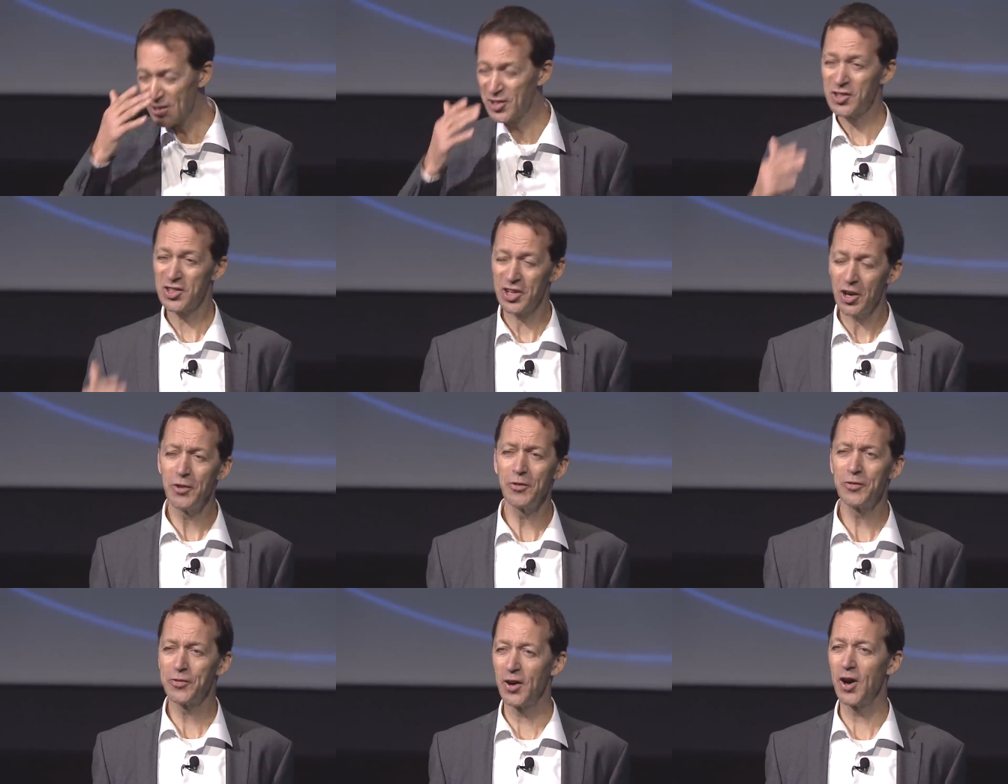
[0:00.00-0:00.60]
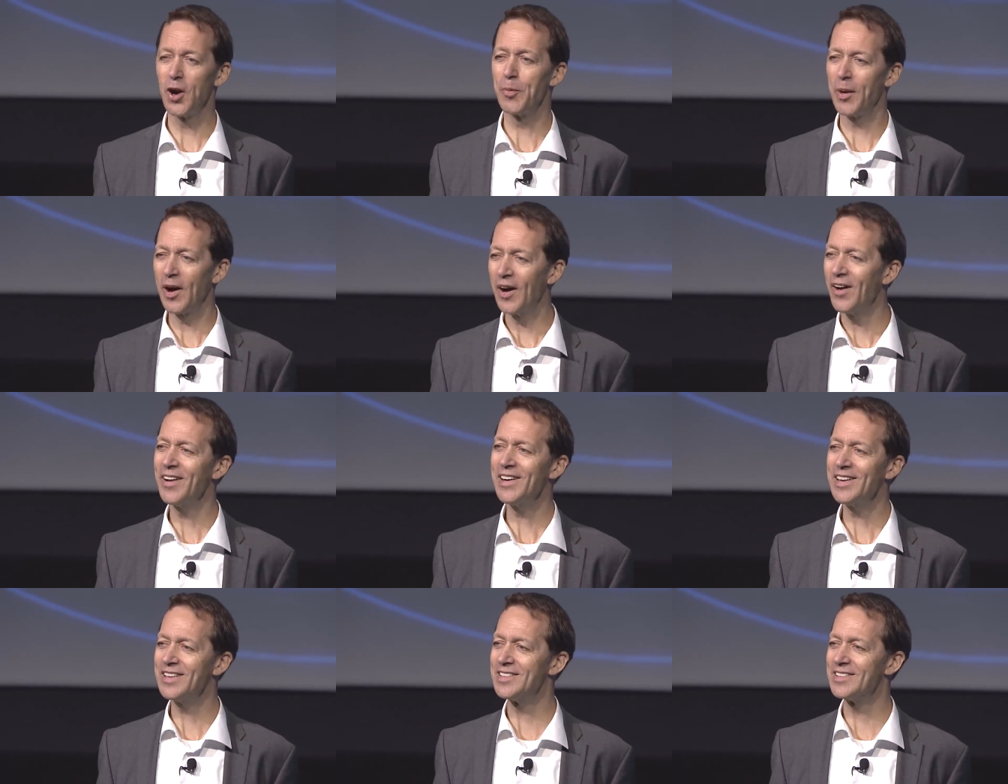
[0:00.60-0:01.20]
so far
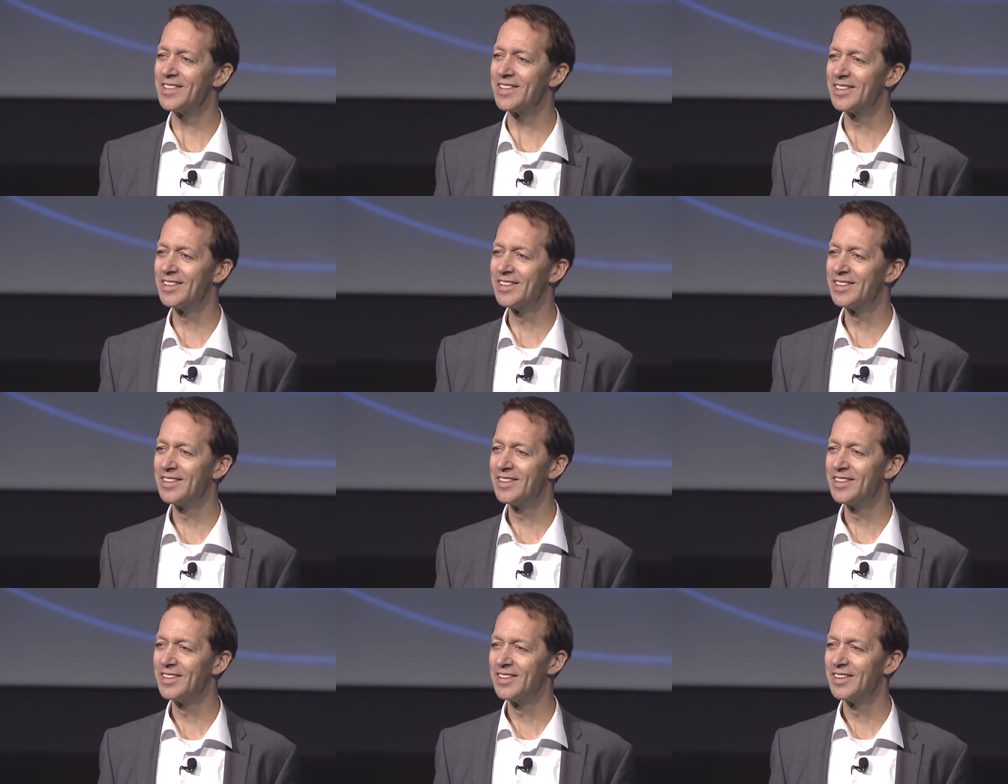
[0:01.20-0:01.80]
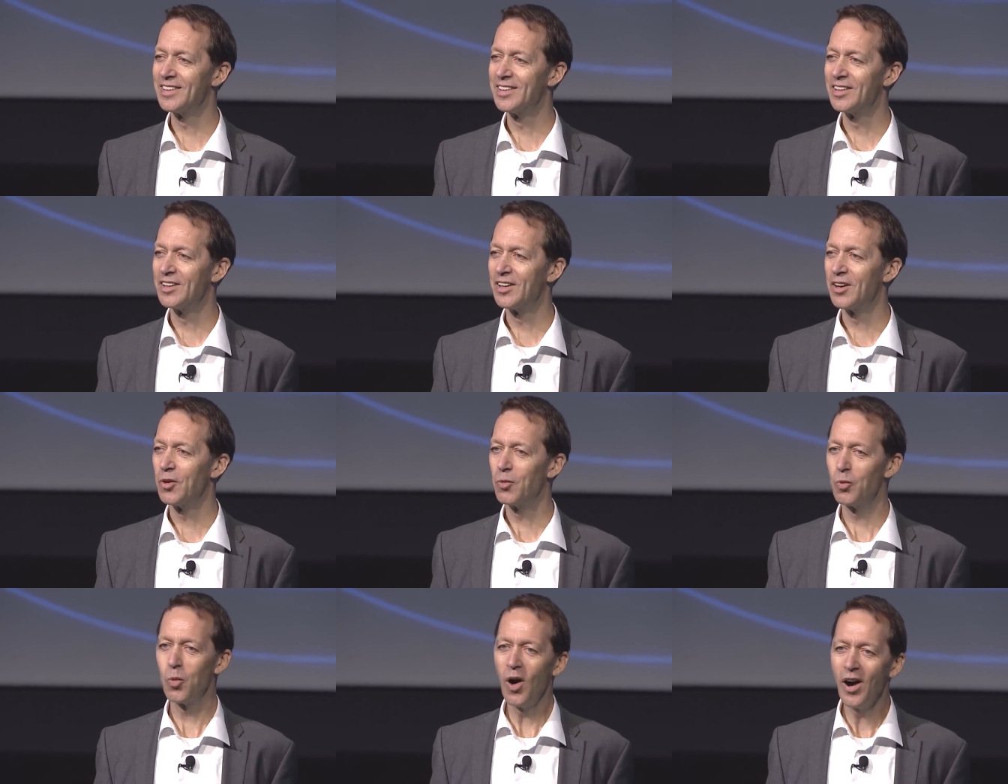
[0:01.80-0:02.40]
behind.
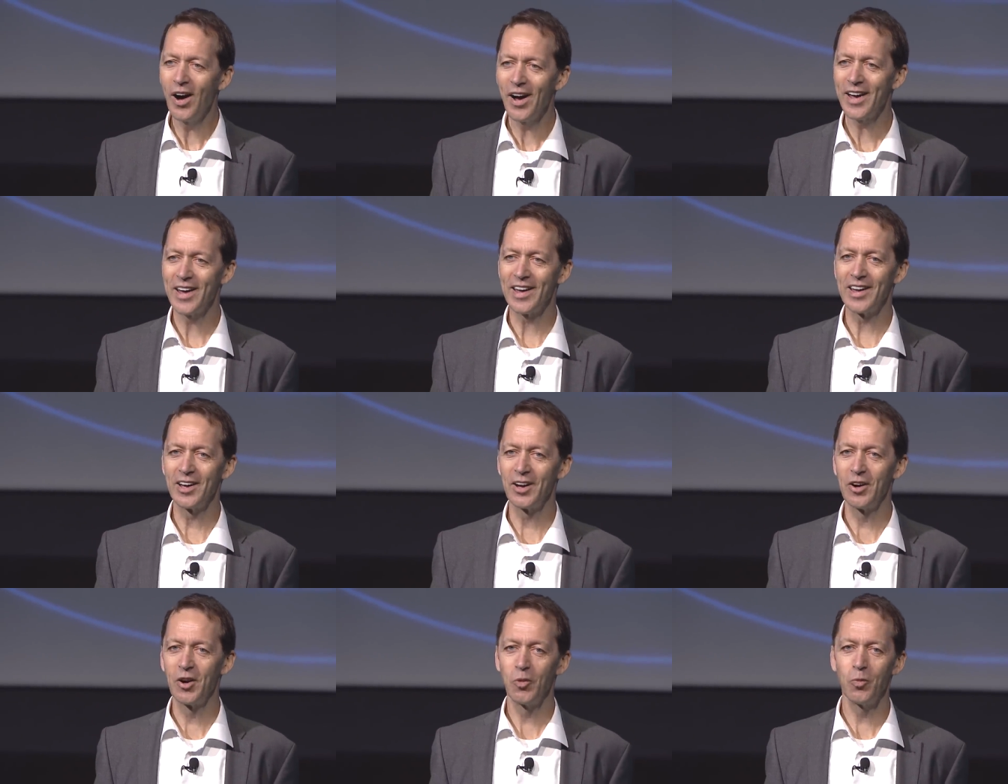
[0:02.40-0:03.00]
Why?